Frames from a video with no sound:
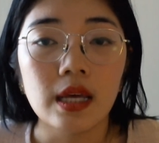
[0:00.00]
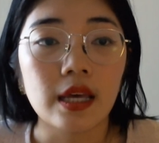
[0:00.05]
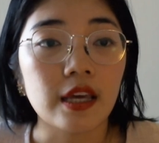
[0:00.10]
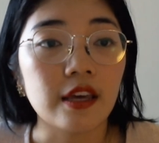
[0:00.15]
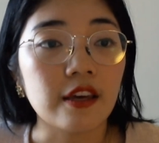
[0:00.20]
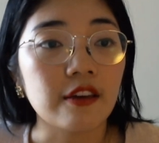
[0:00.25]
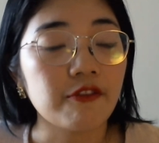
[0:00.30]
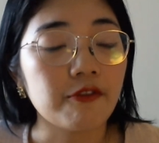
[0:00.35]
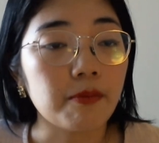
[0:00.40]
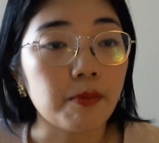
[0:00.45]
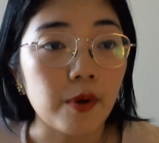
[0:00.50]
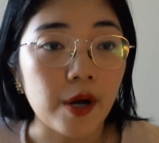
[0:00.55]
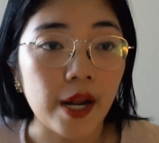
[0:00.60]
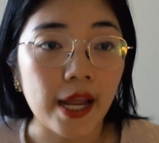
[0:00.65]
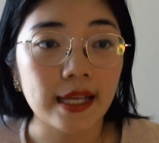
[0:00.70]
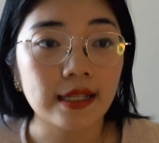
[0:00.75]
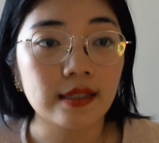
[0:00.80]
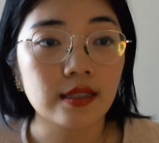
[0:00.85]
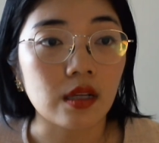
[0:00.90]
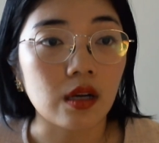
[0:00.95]
If
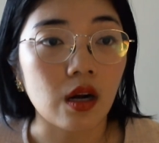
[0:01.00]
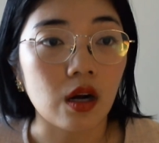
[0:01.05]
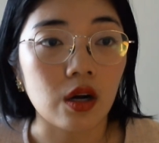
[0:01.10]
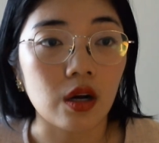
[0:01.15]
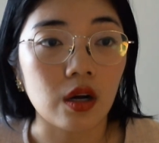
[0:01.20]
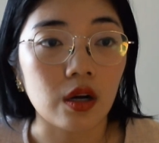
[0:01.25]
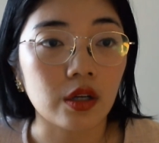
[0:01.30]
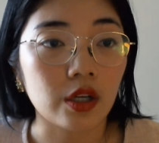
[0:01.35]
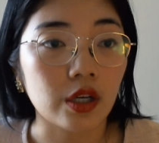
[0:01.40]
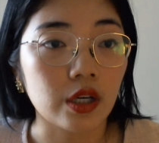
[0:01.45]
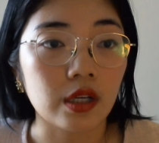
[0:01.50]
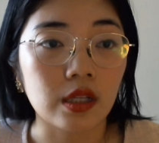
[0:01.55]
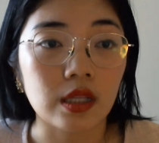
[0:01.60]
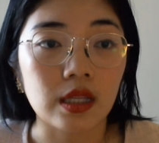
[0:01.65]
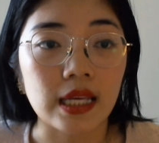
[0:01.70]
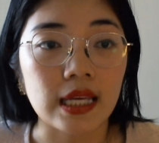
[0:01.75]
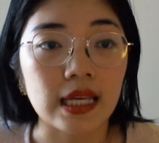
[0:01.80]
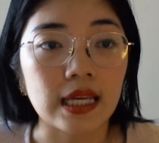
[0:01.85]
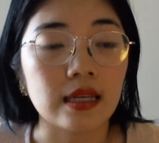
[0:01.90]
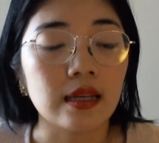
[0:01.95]
brands are
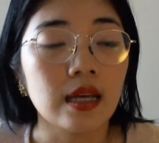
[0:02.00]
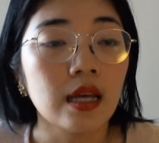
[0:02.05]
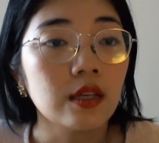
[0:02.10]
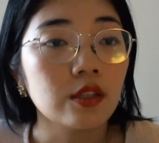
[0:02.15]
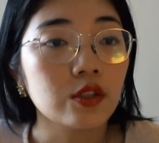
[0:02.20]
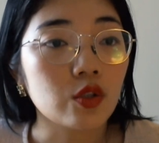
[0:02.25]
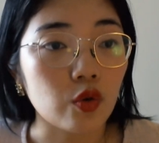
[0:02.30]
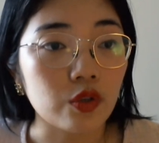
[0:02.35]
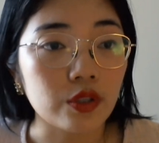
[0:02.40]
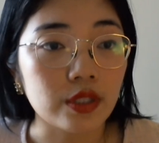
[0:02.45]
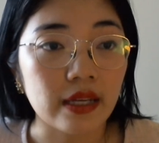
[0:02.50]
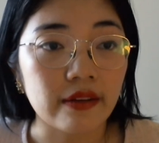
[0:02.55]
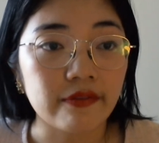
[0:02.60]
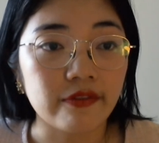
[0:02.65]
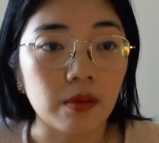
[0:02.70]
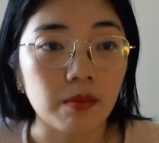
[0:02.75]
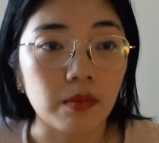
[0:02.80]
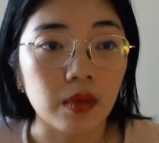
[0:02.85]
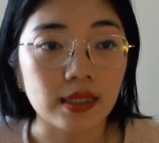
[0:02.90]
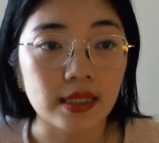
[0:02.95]
currently sourcing
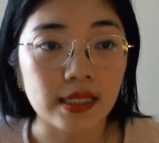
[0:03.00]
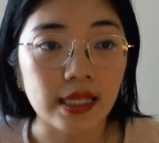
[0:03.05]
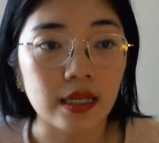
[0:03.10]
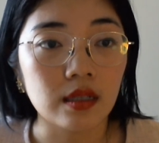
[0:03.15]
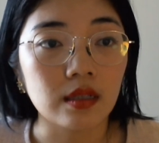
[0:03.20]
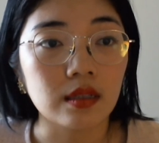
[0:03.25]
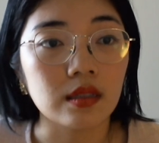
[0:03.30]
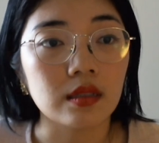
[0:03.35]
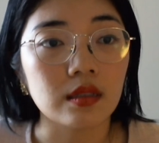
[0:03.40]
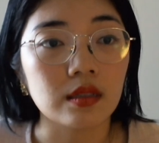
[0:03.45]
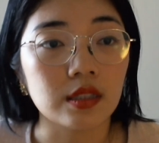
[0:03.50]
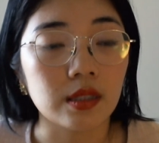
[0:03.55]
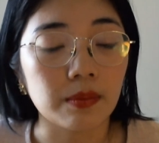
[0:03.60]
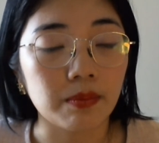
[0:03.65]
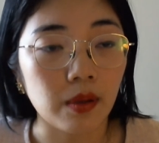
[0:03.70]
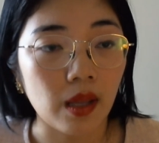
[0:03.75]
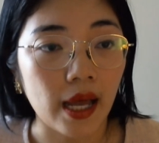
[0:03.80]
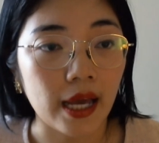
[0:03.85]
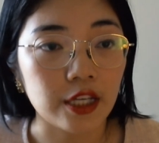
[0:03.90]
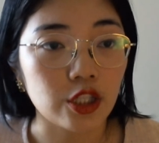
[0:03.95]
from a singular
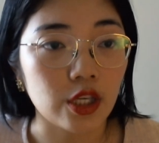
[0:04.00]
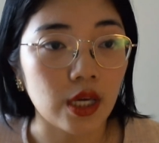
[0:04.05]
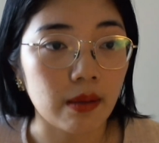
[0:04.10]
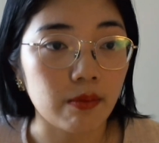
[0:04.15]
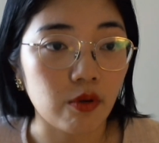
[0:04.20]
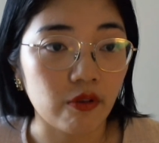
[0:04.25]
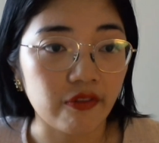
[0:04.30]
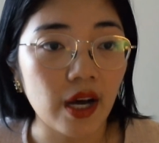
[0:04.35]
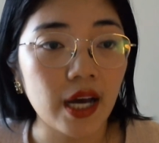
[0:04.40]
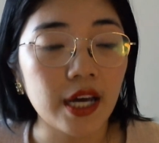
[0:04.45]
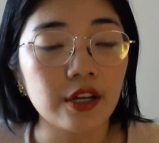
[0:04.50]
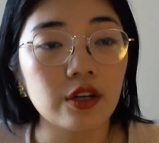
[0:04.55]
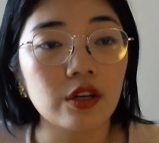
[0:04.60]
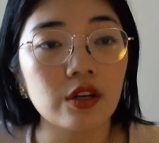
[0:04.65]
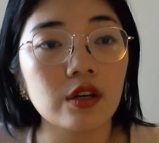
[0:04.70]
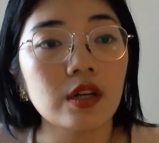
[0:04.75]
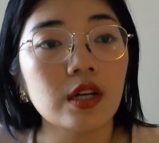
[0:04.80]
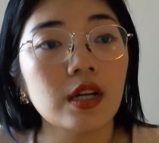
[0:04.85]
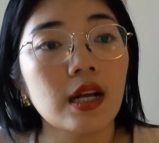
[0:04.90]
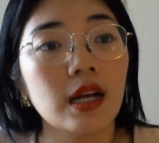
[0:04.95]
supply chain
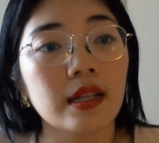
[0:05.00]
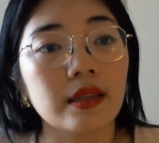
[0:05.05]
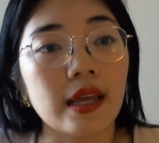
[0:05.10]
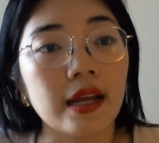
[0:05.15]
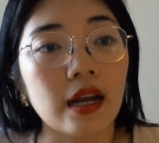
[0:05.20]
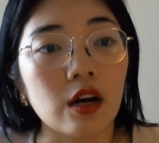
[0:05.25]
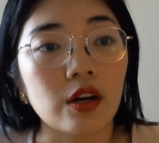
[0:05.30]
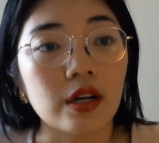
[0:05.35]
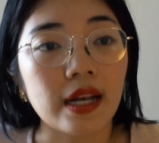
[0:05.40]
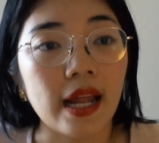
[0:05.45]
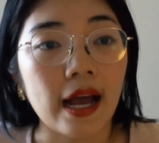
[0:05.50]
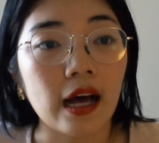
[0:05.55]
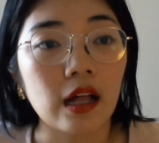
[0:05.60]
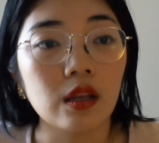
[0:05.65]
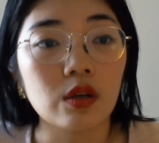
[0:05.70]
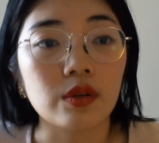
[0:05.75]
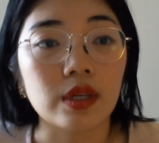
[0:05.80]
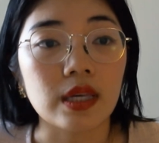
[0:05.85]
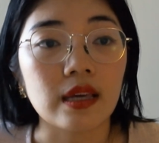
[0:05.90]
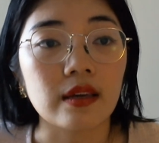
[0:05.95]
provider, they are now
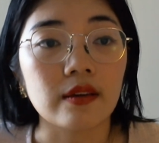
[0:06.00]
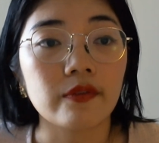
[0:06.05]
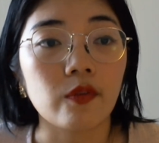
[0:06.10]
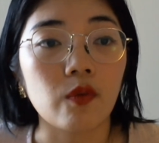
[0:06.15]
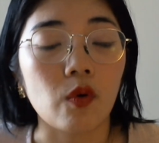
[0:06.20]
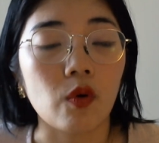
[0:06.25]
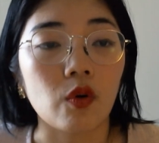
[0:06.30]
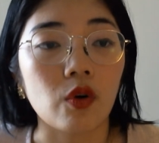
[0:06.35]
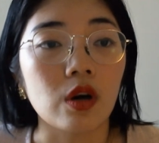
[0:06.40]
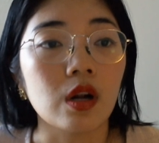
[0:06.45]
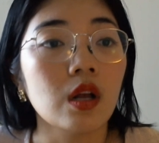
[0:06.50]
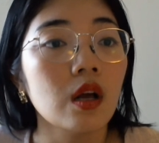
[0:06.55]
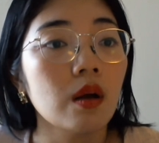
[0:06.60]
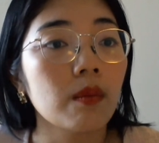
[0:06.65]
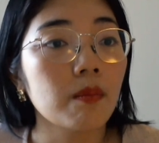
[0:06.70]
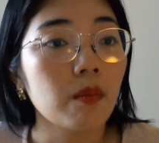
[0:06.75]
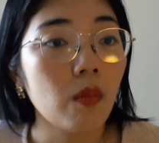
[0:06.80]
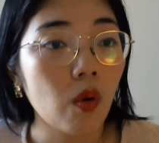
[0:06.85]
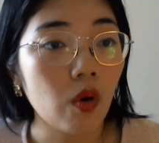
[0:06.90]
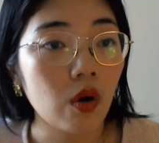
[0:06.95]
looking for
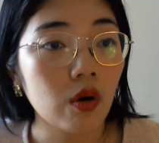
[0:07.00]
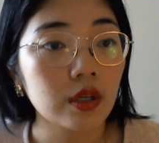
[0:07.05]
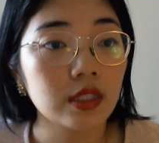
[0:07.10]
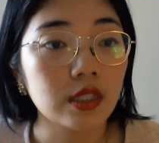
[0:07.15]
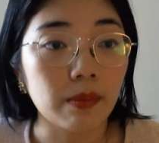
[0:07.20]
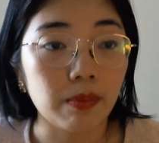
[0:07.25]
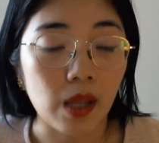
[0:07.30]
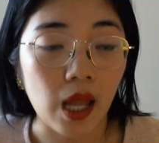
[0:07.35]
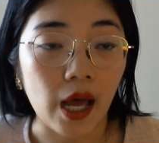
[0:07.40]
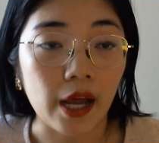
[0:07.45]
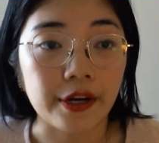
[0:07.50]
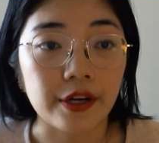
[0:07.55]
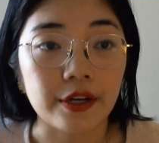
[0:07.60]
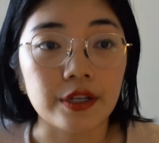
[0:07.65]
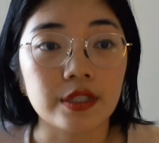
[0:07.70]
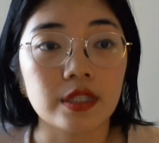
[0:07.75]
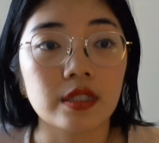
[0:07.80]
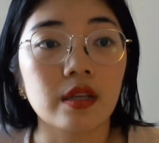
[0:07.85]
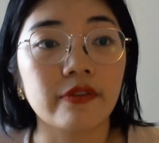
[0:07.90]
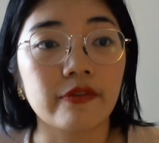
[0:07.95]
more
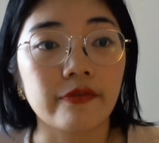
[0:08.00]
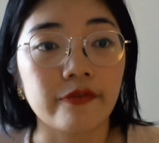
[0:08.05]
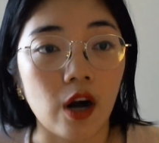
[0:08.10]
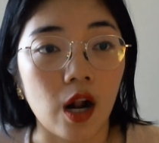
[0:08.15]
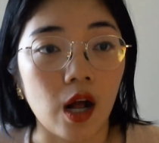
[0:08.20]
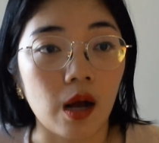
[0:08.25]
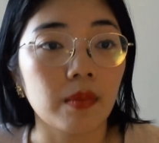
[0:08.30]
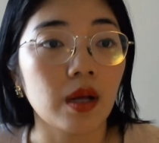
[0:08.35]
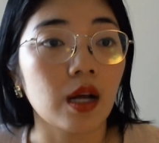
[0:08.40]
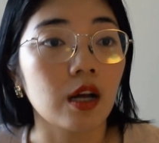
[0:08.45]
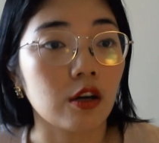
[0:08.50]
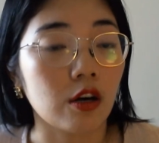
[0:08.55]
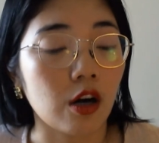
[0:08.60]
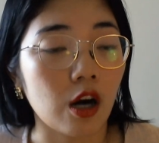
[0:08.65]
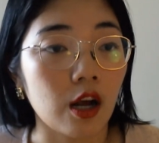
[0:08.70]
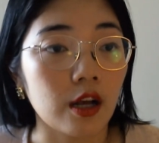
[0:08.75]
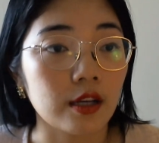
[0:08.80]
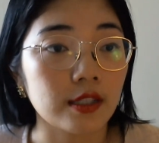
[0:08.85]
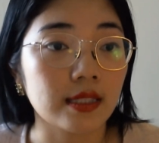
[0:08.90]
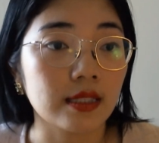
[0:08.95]
suppliers from
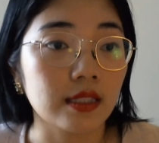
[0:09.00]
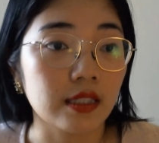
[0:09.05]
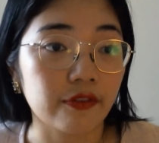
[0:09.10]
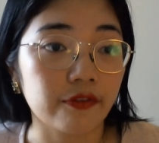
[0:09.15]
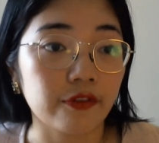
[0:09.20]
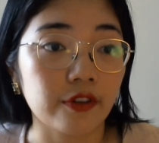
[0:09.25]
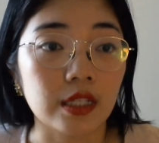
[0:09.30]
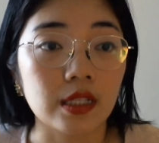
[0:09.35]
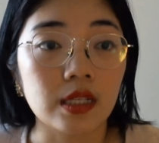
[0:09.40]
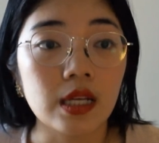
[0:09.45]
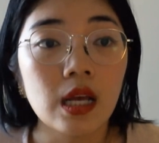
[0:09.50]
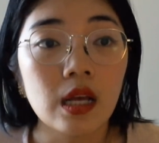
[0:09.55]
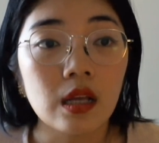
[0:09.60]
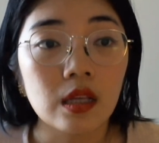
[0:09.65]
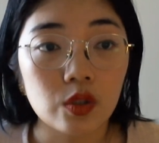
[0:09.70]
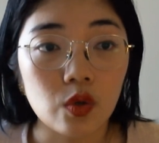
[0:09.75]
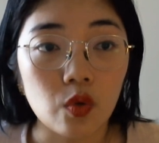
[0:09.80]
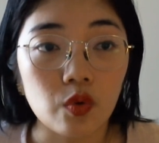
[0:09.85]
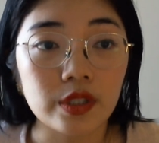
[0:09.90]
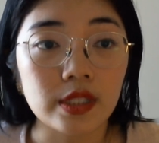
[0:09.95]
across different
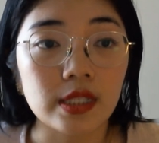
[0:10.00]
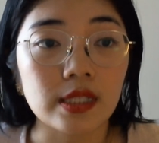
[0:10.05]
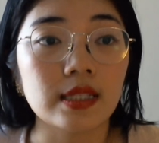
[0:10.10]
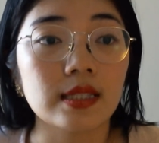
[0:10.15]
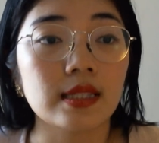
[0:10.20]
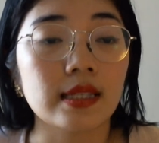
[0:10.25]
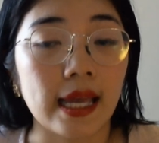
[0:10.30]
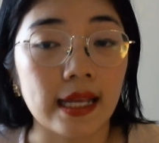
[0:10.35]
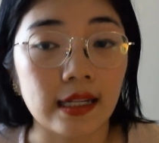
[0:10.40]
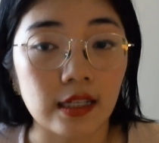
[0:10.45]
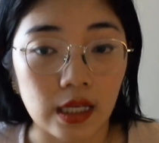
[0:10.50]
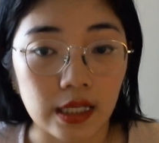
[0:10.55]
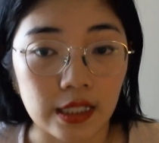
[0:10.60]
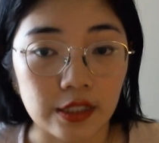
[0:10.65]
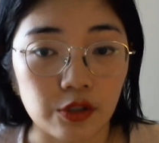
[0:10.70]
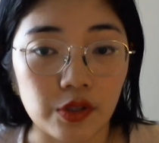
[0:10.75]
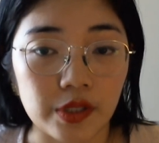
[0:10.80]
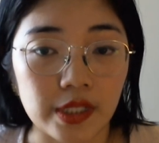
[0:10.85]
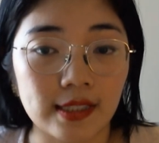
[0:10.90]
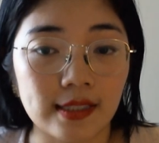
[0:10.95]
sources and
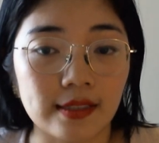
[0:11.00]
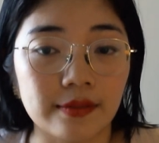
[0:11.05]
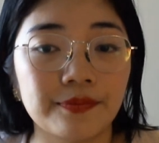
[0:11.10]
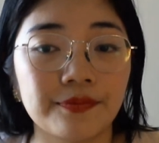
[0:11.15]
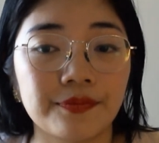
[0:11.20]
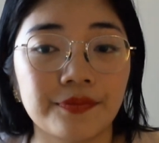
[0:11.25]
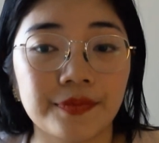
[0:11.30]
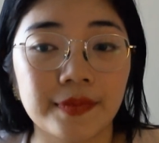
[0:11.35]
countries.